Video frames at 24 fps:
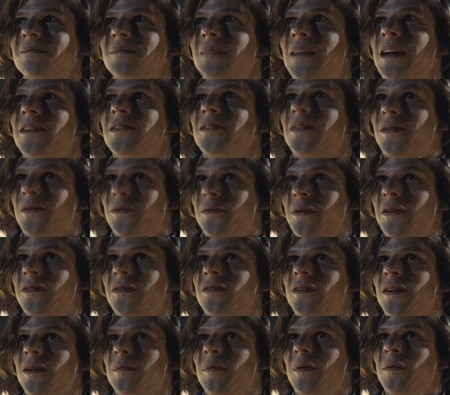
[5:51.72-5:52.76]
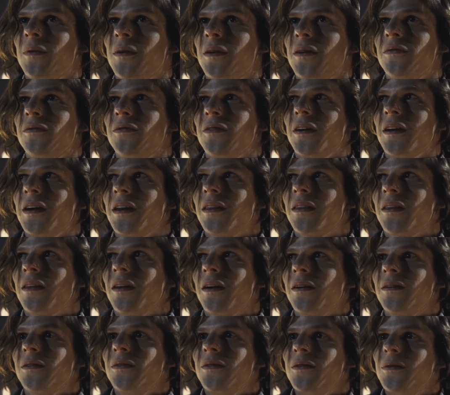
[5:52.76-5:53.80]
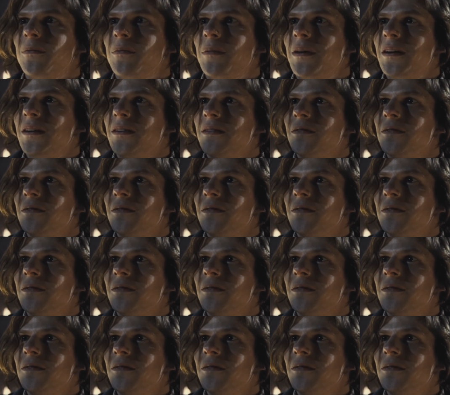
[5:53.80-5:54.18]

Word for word: shown, I think that showing it would have cleared up a lot of